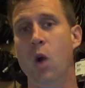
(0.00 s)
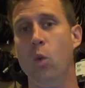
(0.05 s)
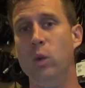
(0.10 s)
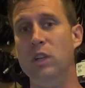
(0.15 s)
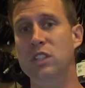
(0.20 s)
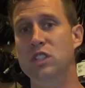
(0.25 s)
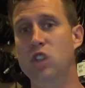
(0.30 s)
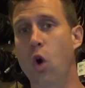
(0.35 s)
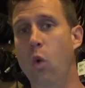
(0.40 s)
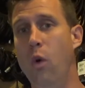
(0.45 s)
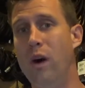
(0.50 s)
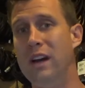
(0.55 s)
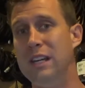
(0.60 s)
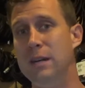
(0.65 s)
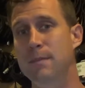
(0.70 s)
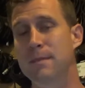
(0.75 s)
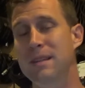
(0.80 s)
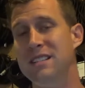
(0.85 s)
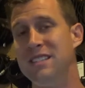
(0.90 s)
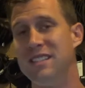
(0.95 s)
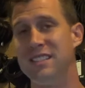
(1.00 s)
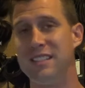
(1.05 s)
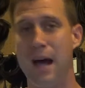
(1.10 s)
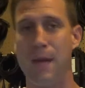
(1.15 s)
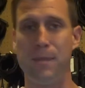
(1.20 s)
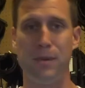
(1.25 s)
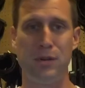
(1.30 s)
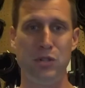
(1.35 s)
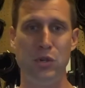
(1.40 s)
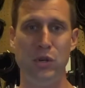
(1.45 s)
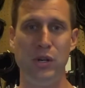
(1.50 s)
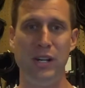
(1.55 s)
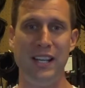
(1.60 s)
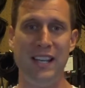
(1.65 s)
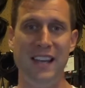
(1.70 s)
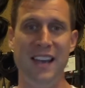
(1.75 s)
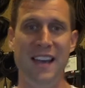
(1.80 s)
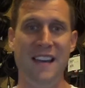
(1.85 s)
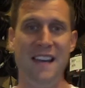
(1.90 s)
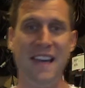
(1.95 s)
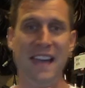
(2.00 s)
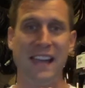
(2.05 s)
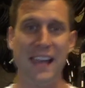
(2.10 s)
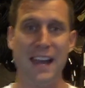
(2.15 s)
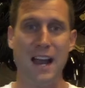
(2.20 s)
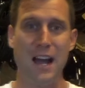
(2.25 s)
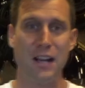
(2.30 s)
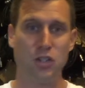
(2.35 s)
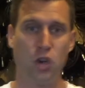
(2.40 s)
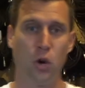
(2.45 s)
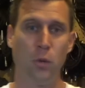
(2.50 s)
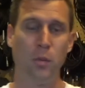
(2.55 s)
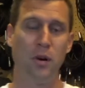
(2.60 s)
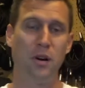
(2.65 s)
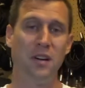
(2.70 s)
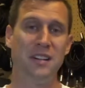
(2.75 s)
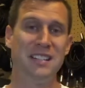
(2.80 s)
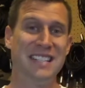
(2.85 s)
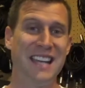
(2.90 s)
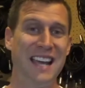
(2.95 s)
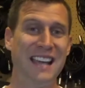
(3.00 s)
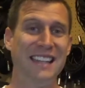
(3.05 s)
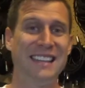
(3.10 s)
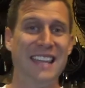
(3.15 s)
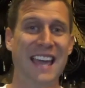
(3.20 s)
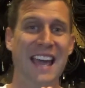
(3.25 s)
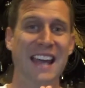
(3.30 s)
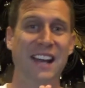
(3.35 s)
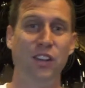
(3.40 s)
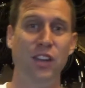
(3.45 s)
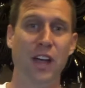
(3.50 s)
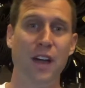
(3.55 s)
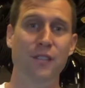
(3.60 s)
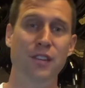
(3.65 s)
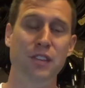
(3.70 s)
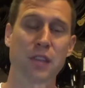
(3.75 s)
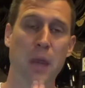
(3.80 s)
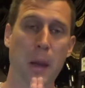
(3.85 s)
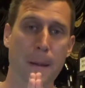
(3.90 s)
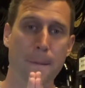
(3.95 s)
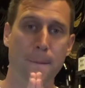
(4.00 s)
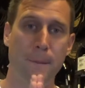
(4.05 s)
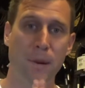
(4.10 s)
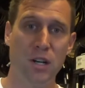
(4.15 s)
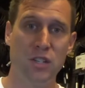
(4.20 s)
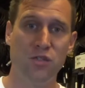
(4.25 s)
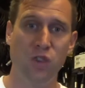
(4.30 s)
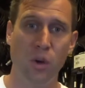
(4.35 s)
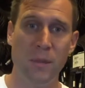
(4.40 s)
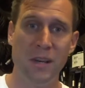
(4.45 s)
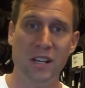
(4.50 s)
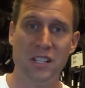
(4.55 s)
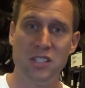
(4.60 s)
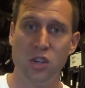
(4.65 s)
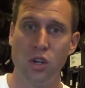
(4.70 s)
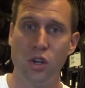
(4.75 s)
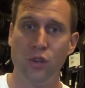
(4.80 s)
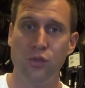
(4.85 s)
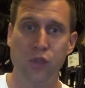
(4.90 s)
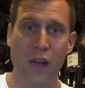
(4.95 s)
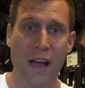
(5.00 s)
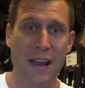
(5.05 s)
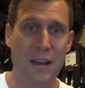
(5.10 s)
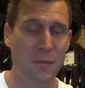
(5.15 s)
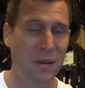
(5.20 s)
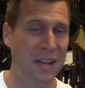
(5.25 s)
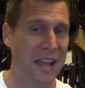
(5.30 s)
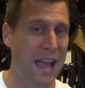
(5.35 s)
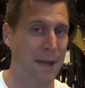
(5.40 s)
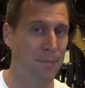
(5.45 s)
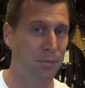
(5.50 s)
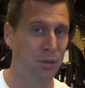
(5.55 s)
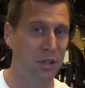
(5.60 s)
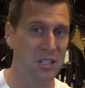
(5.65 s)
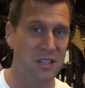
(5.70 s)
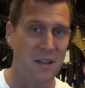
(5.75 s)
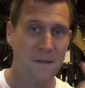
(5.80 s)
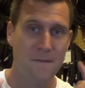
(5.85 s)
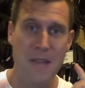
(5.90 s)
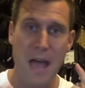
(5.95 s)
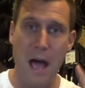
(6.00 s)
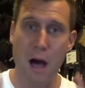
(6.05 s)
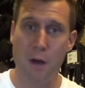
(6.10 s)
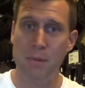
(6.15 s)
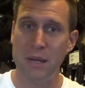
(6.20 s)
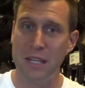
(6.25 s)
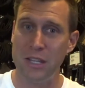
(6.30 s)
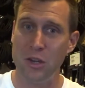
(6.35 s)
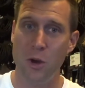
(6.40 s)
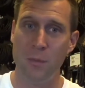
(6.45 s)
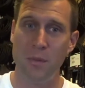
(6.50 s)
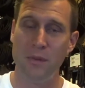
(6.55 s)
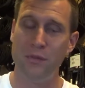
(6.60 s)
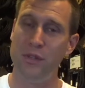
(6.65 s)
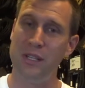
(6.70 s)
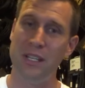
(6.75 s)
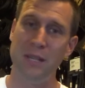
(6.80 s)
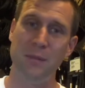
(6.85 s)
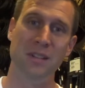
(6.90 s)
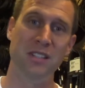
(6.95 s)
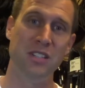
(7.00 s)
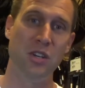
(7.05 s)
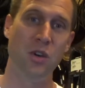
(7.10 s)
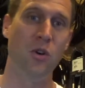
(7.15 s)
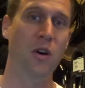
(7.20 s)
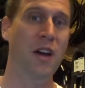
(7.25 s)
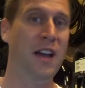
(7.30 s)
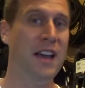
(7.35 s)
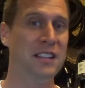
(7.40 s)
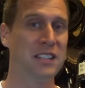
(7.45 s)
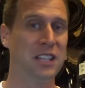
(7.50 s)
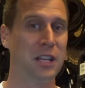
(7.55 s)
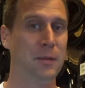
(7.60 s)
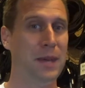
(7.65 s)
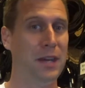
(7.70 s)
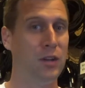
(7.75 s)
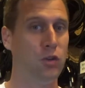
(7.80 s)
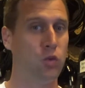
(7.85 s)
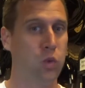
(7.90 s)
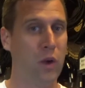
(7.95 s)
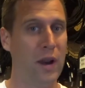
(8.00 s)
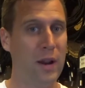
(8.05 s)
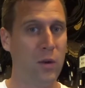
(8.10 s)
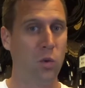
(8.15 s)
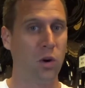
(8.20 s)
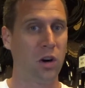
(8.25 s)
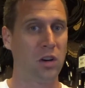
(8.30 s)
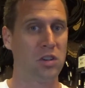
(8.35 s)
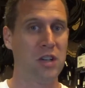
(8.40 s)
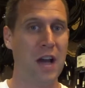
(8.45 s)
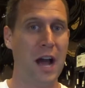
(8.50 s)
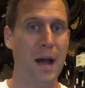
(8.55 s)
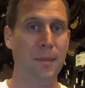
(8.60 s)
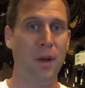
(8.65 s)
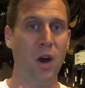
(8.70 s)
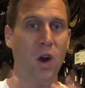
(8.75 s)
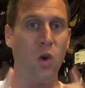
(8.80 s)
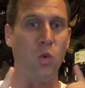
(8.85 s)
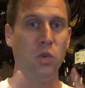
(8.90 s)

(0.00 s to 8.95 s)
We don't want you to miss this opportunity. Again, October 10th and 11th. Burnsville, Minnesota. Fly to Minneapolis. I'll pick you up if you need me to. It's going to be a great workshop.